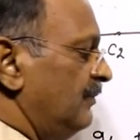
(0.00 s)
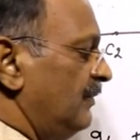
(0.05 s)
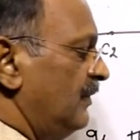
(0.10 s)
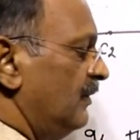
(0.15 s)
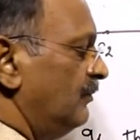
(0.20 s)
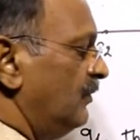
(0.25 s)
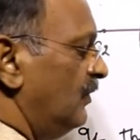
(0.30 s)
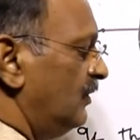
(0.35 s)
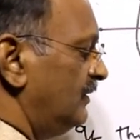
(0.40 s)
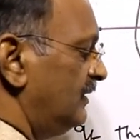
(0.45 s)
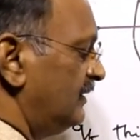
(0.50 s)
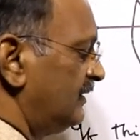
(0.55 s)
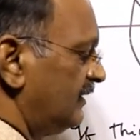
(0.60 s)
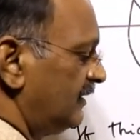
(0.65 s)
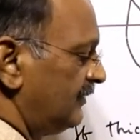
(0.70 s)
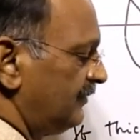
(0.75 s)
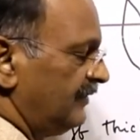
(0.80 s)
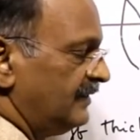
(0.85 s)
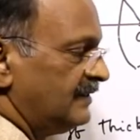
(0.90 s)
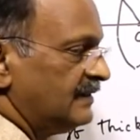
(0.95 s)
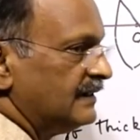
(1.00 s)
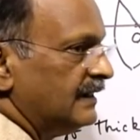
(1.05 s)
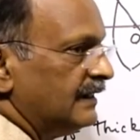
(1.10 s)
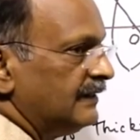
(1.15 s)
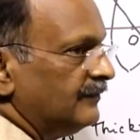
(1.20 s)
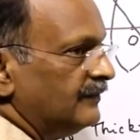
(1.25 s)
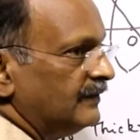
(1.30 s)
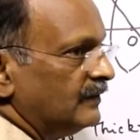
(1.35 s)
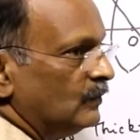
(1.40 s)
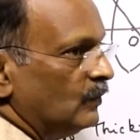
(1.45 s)
from both the surface,
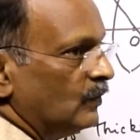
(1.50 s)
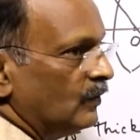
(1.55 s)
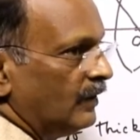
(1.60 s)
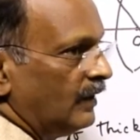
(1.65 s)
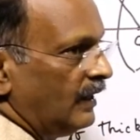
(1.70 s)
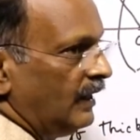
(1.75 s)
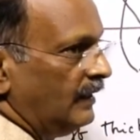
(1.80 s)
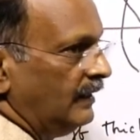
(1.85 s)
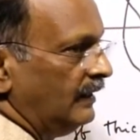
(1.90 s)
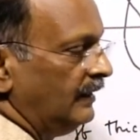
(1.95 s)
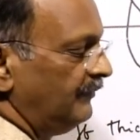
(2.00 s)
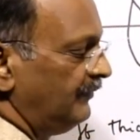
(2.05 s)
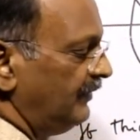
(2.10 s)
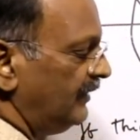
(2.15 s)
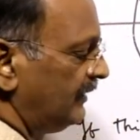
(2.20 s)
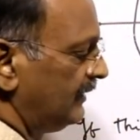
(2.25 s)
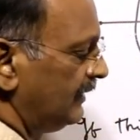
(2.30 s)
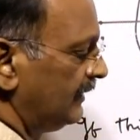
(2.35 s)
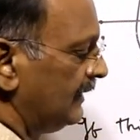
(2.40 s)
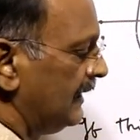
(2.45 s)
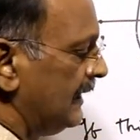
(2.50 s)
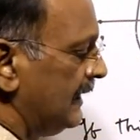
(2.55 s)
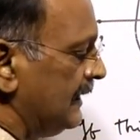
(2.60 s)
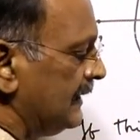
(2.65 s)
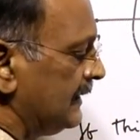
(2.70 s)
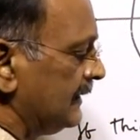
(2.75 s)
it will go undeviated.